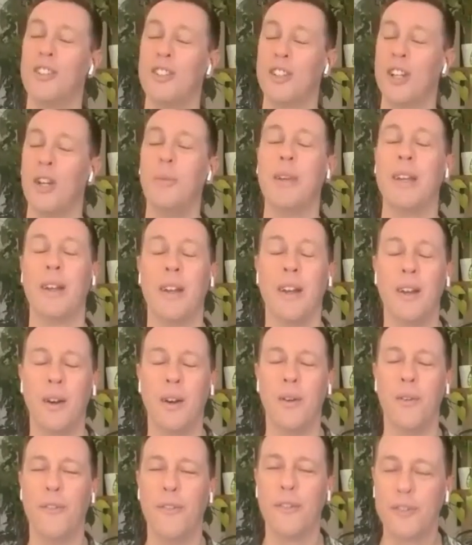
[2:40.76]
So tell me,
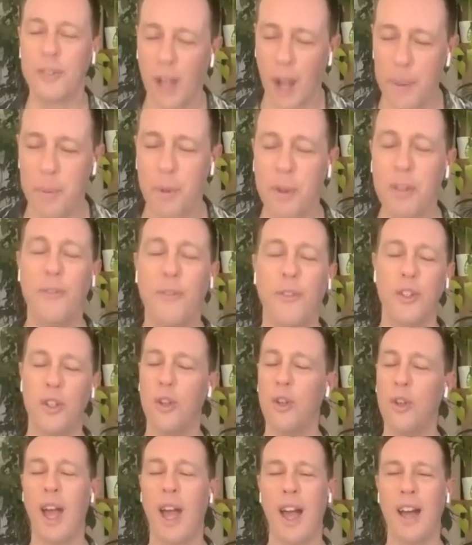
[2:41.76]
cypress for
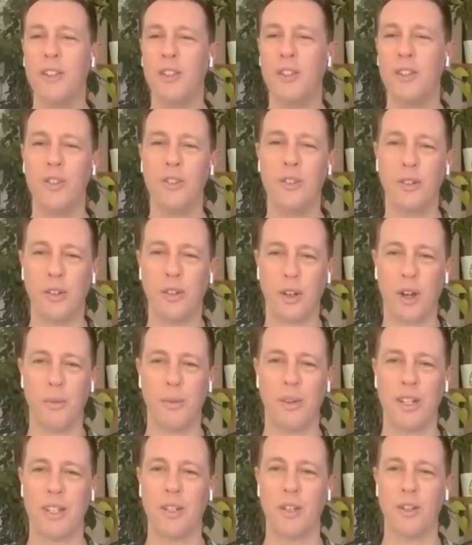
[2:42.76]
you, how do you
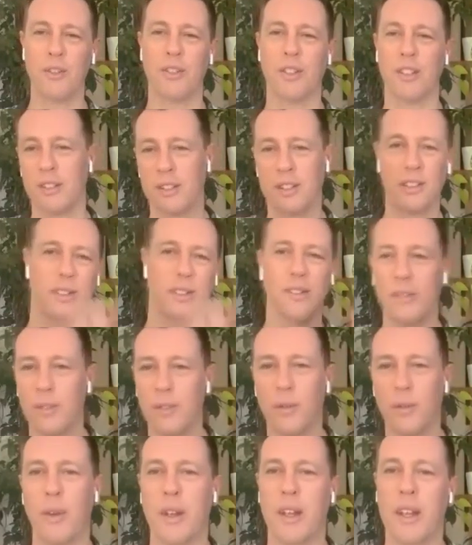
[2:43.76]
commonly use it
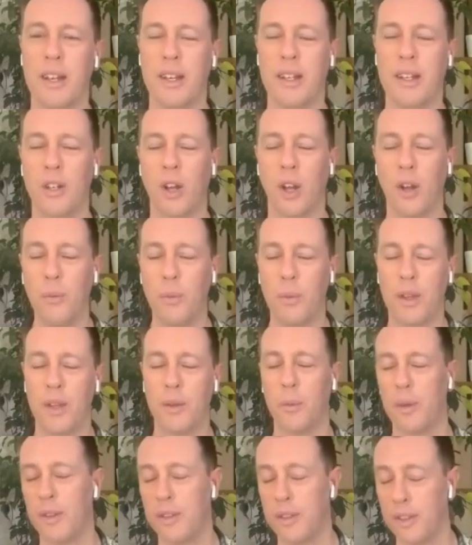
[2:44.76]

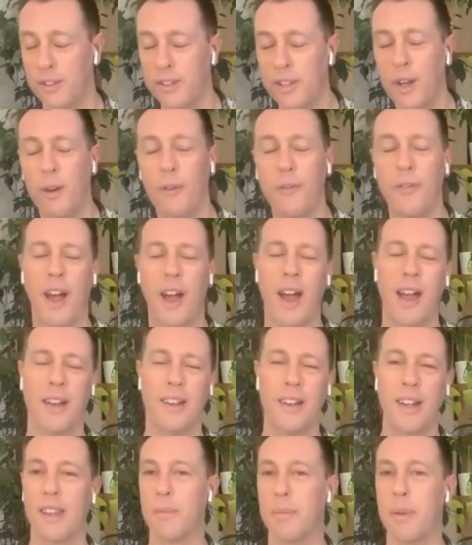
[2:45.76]
with yourself
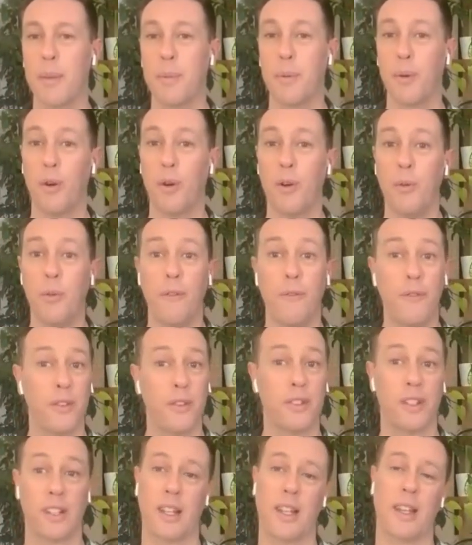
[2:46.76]
and other people
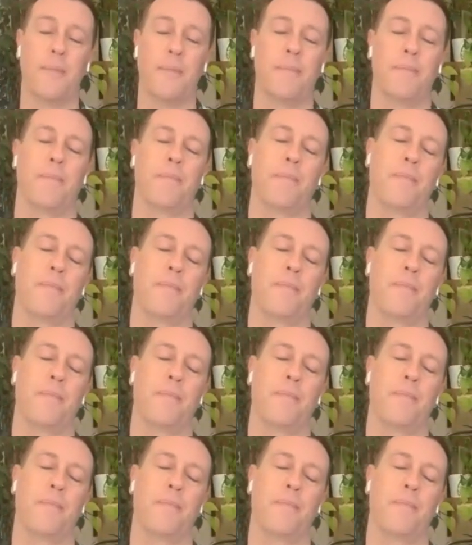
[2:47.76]
physically?